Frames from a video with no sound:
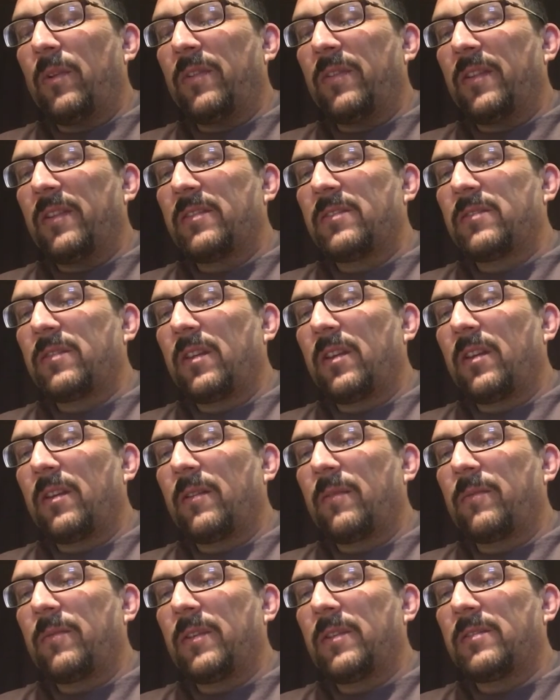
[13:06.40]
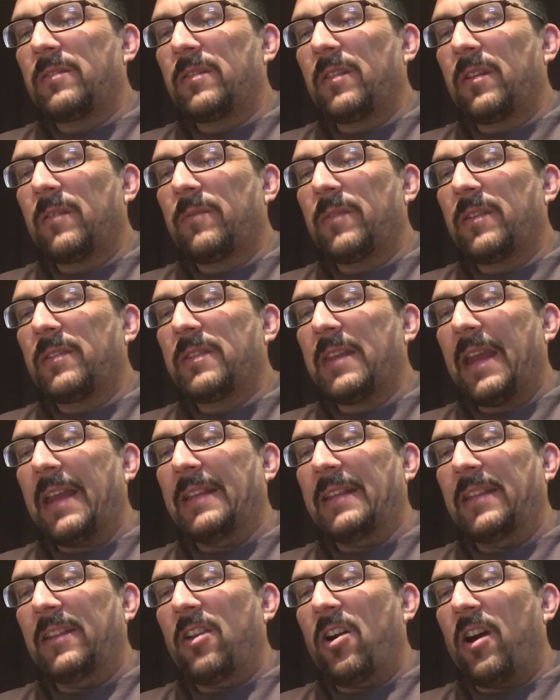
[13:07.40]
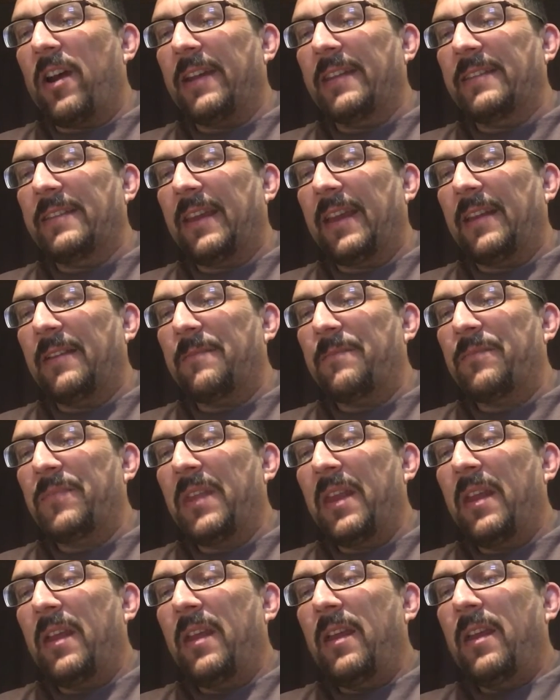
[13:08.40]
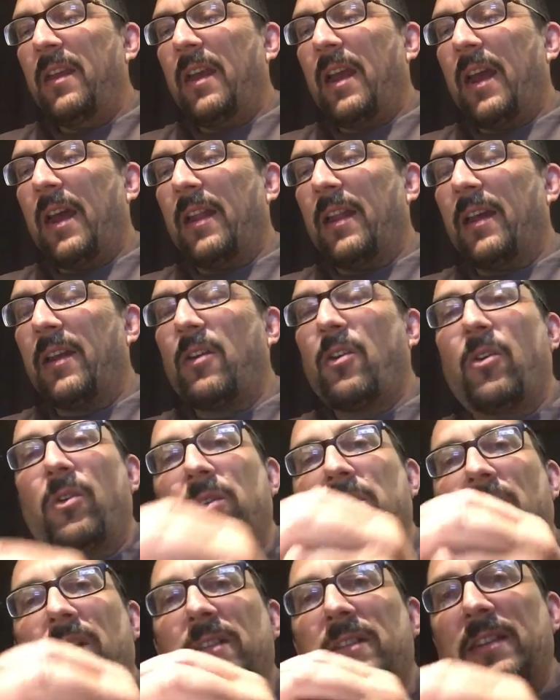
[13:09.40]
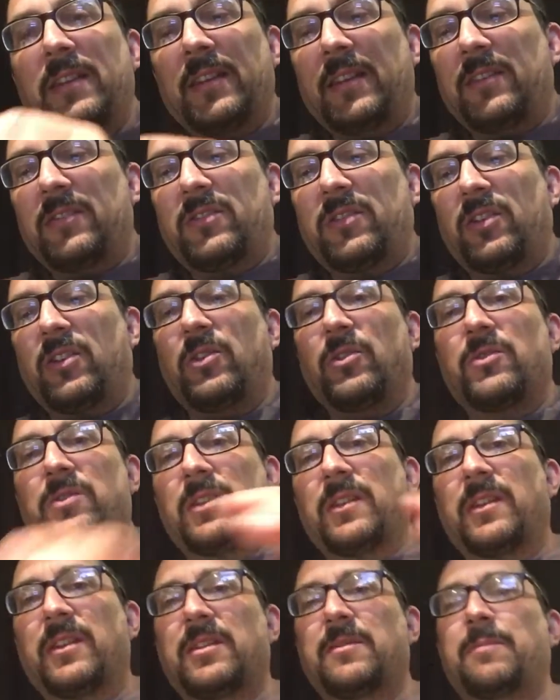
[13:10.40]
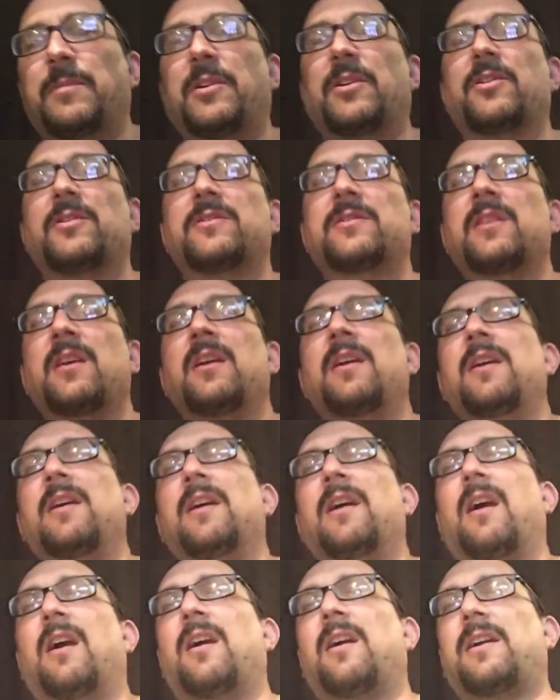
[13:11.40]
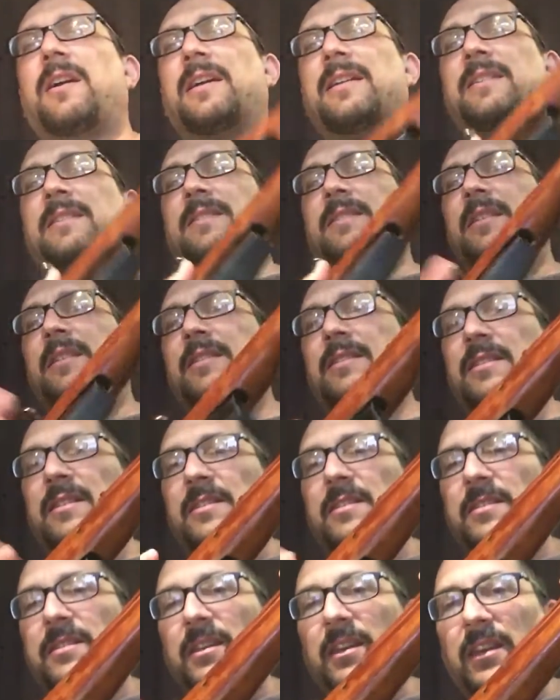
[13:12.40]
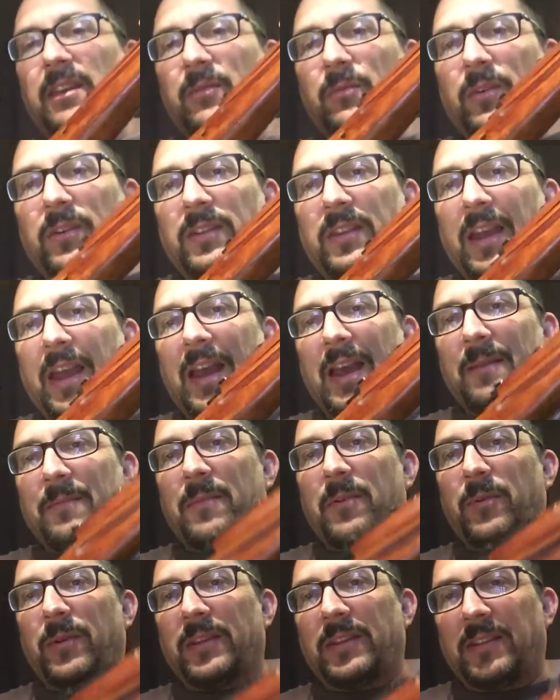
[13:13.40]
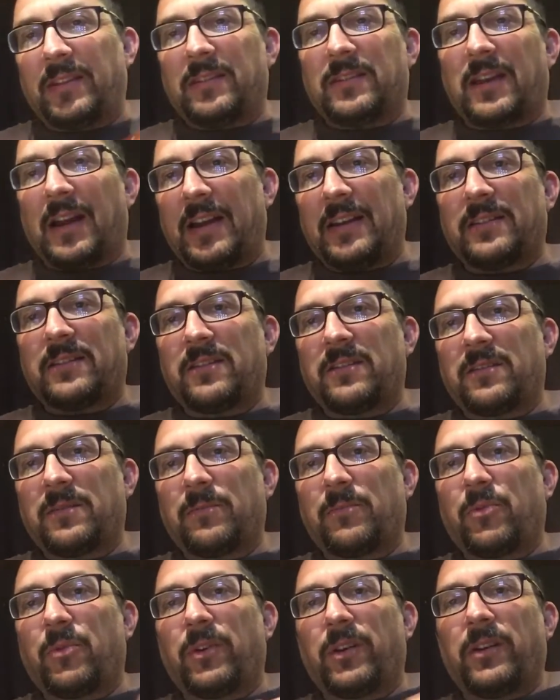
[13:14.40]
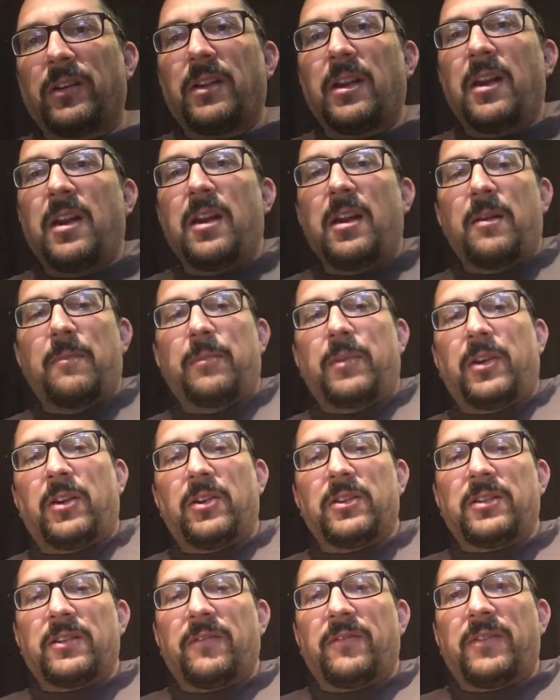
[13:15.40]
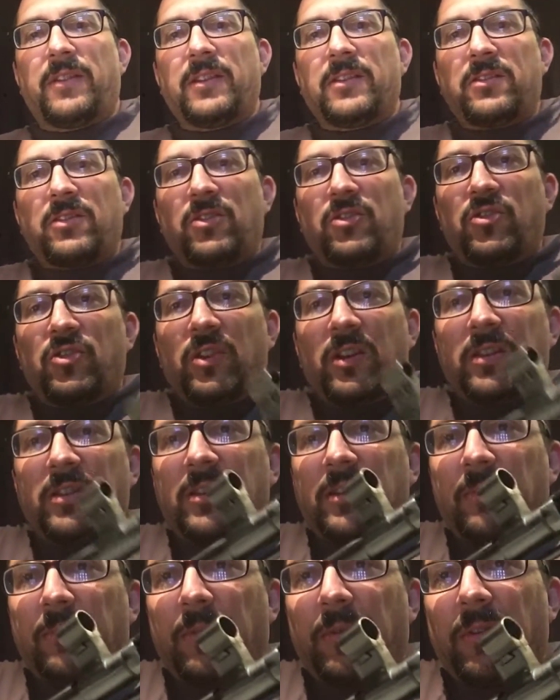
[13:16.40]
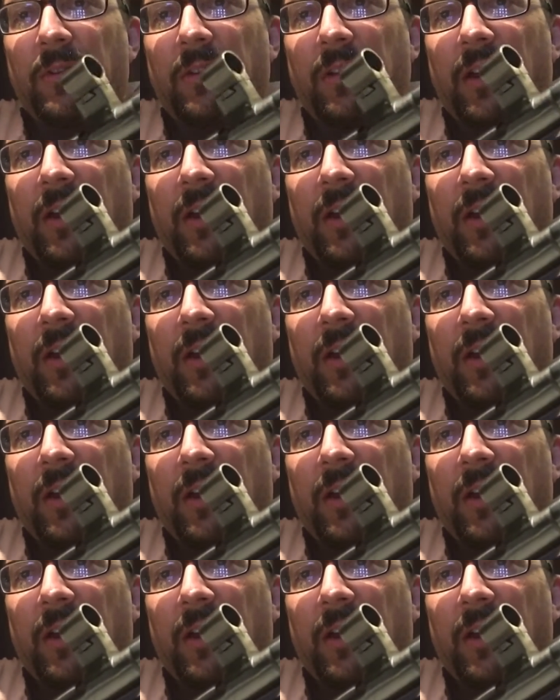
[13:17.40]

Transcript: this 89 date. And I hold on to these to use in this because consistency with the ammo in these guys is important, because of this adjustable